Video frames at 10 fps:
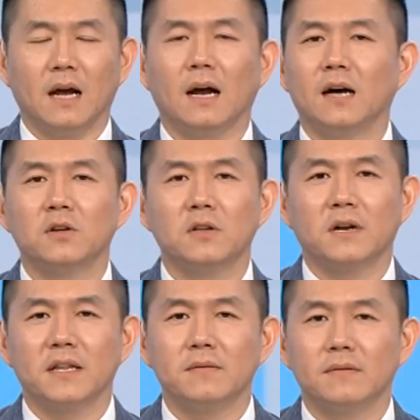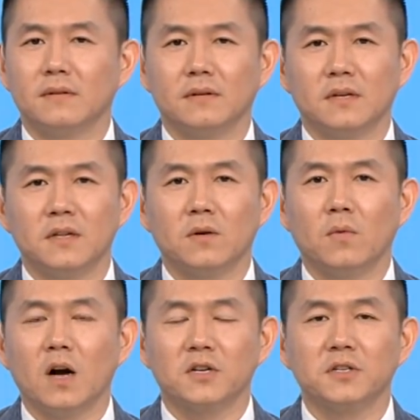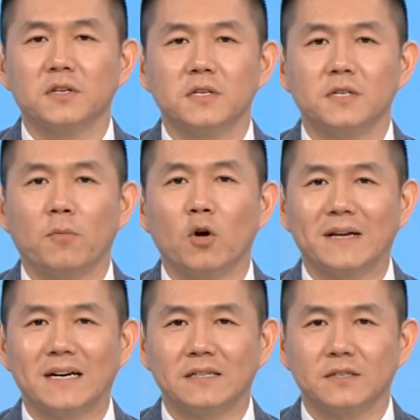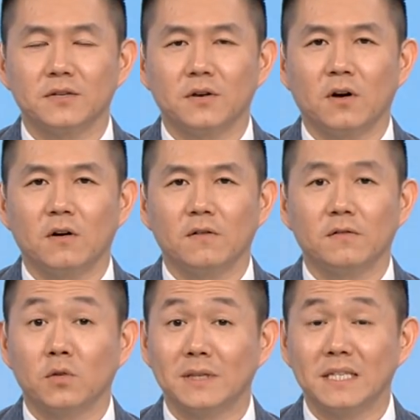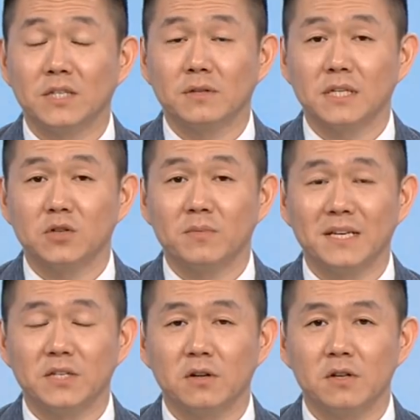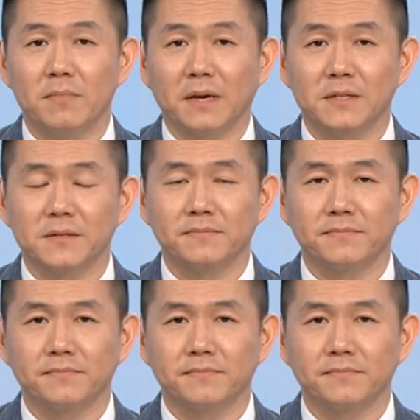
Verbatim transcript: Uh, how do you look at the, you know, Washington's boycott of 2022 Beijing Olympics?